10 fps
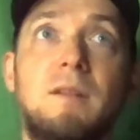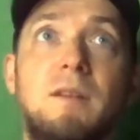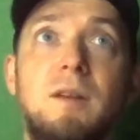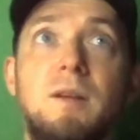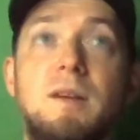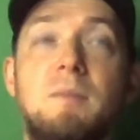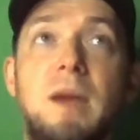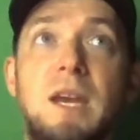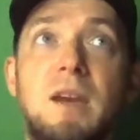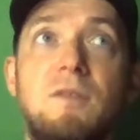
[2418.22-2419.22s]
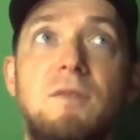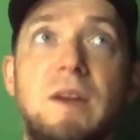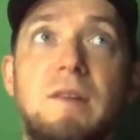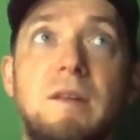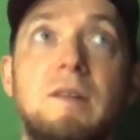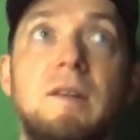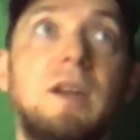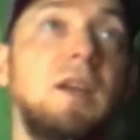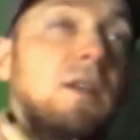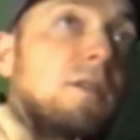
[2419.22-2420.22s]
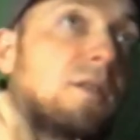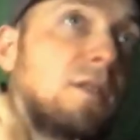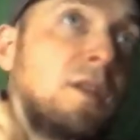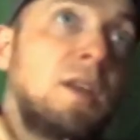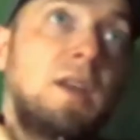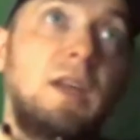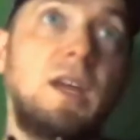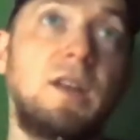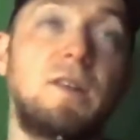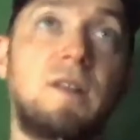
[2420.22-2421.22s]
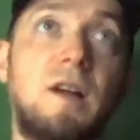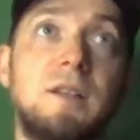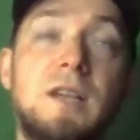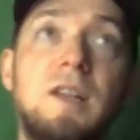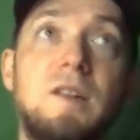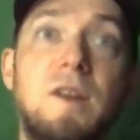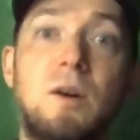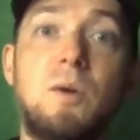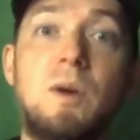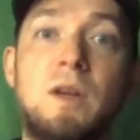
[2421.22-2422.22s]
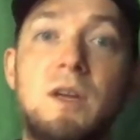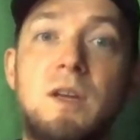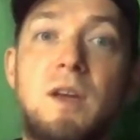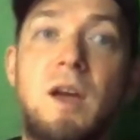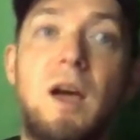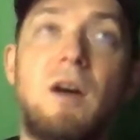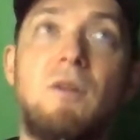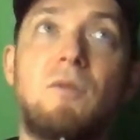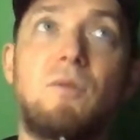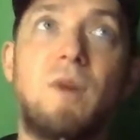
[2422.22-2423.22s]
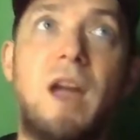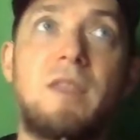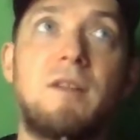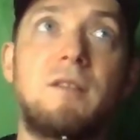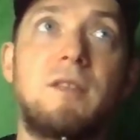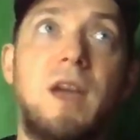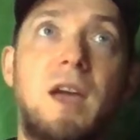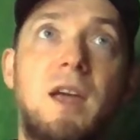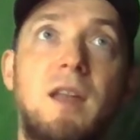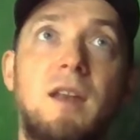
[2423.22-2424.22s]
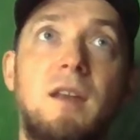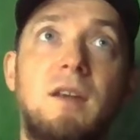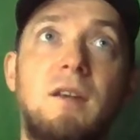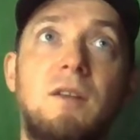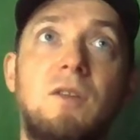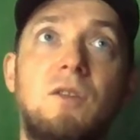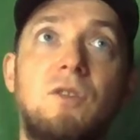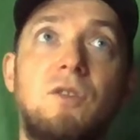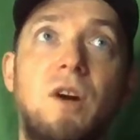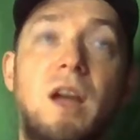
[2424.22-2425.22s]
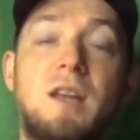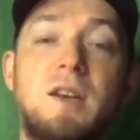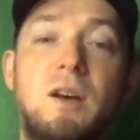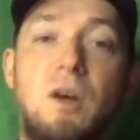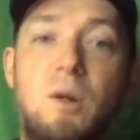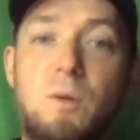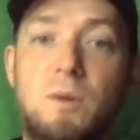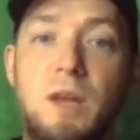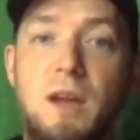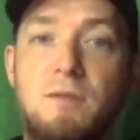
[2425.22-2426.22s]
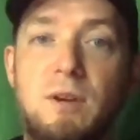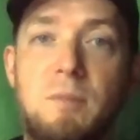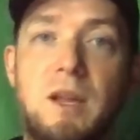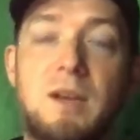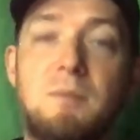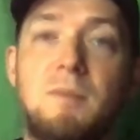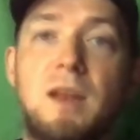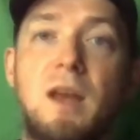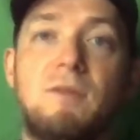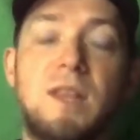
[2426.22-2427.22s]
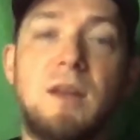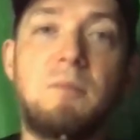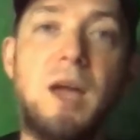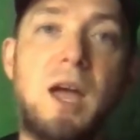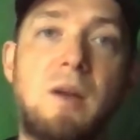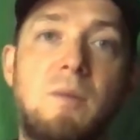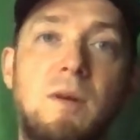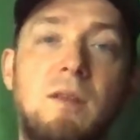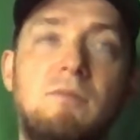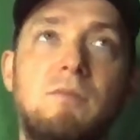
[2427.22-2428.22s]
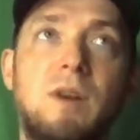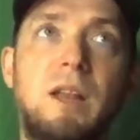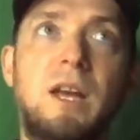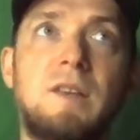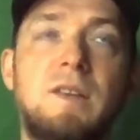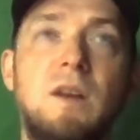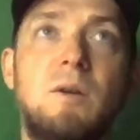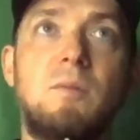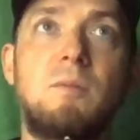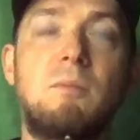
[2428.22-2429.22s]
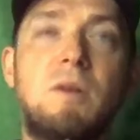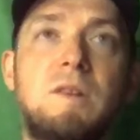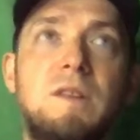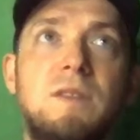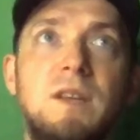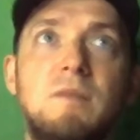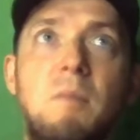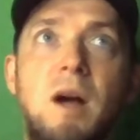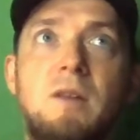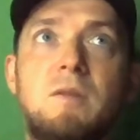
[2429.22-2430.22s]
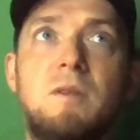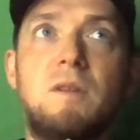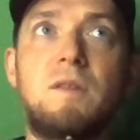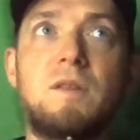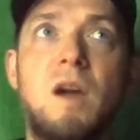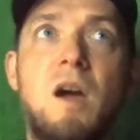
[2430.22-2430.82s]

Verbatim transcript: to to making fixes in in salt, and so uh, rather than try to hold everybody and everything back, we realize you know most of these modules